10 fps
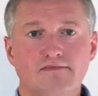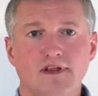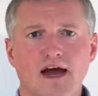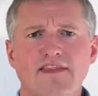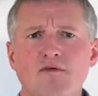
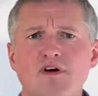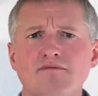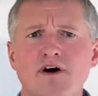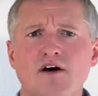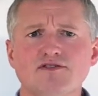And then what
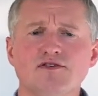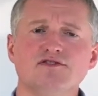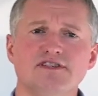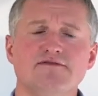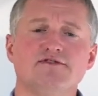about our
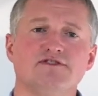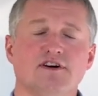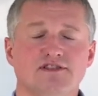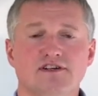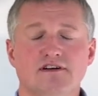tools and
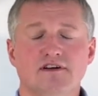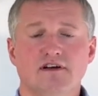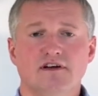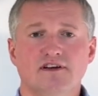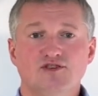infrastructure?
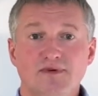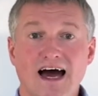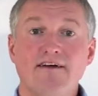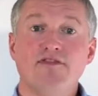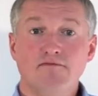Do we
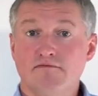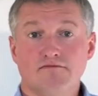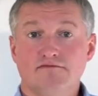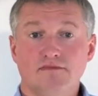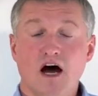have them?
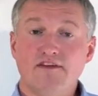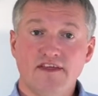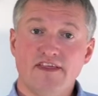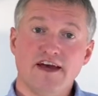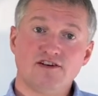Are they
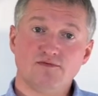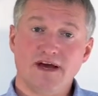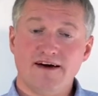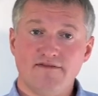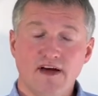there? Do we
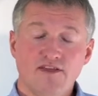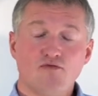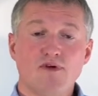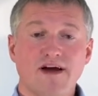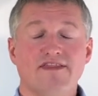have the
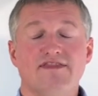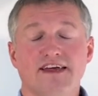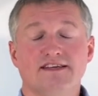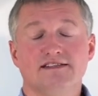right things?